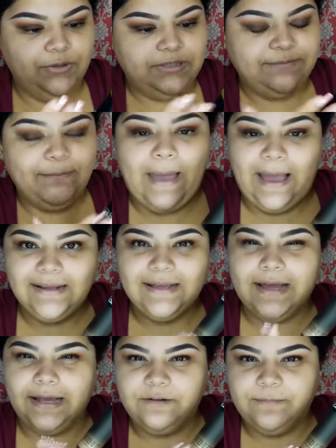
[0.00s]
it's matte.
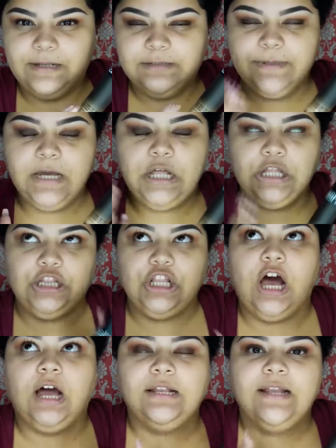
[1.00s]
It kind of reminds me a
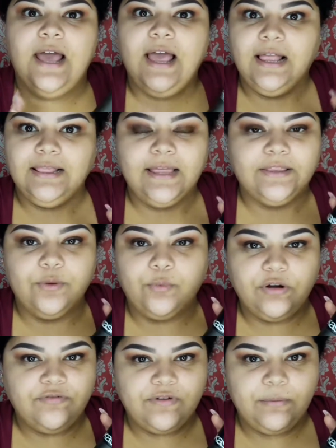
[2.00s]
lot like the
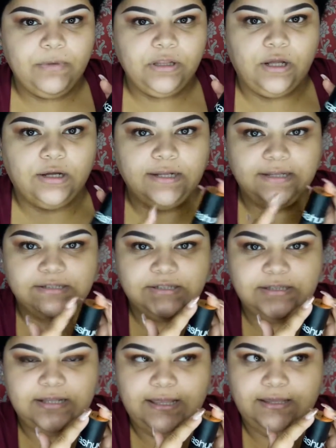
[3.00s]
one from Milani. It's
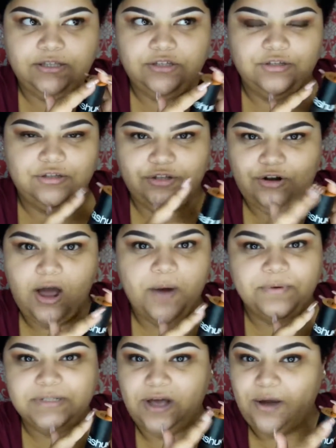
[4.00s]
like, you know how
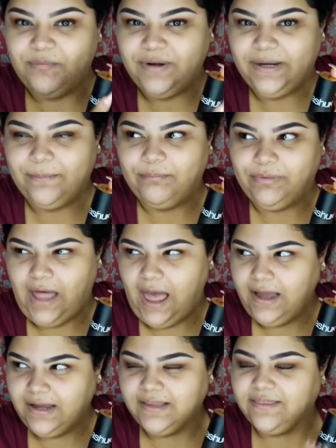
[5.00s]
it was ombre
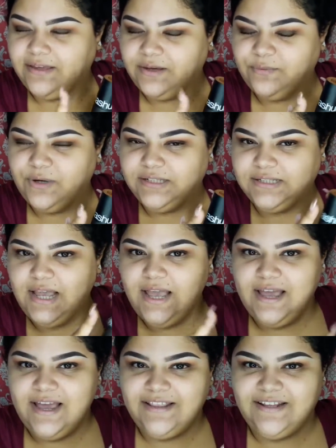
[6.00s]
black, I think it was,
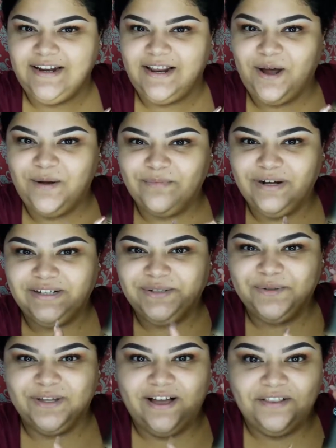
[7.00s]
and then it ombre
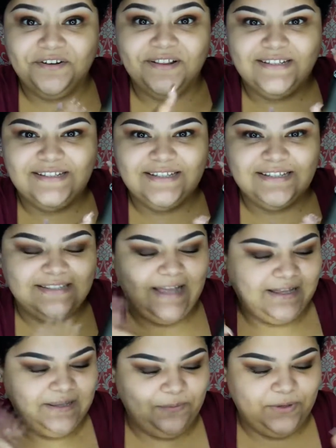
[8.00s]
to the color. This is
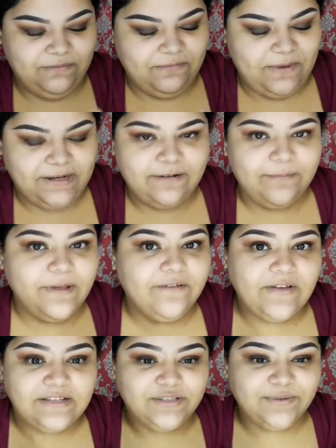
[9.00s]
exactly what it reminded me of
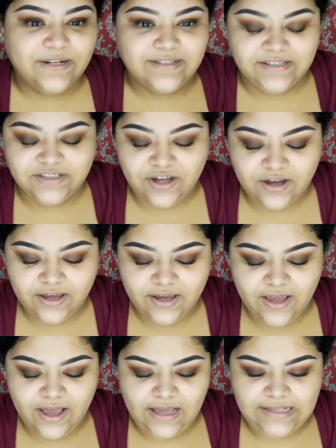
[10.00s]
as soon as I saw it,
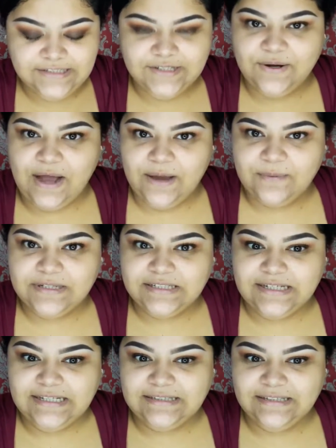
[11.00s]
so I was
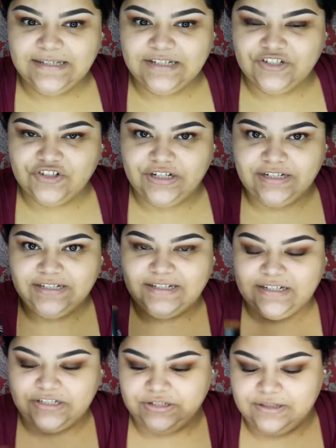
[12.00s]
easily intrigued
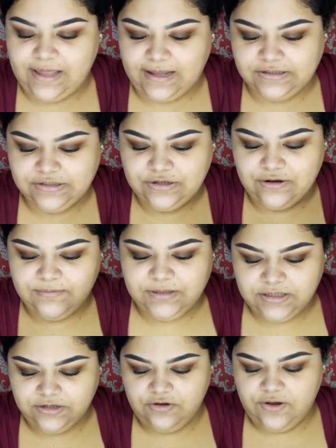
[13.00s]
into that. So I'm
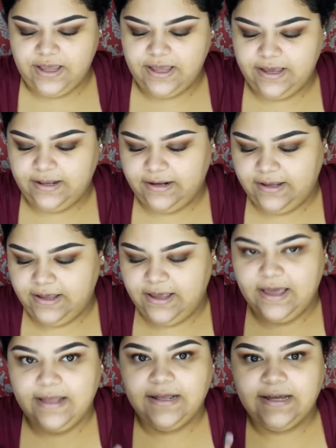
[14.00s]
just gonna go ahead,
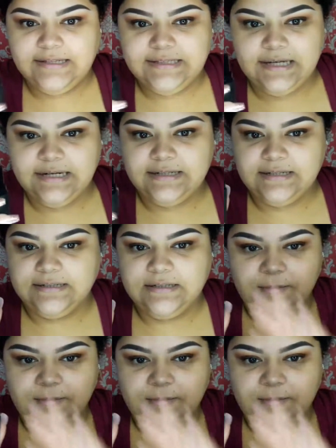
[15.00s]
like I said, it does